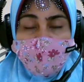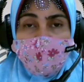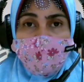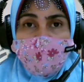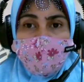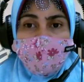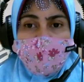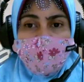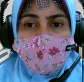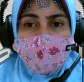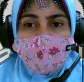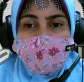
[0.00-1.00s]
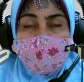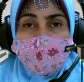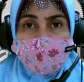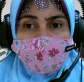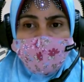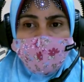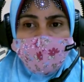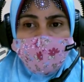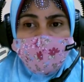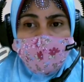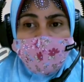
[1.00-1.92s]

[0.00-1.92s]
but boundaries can be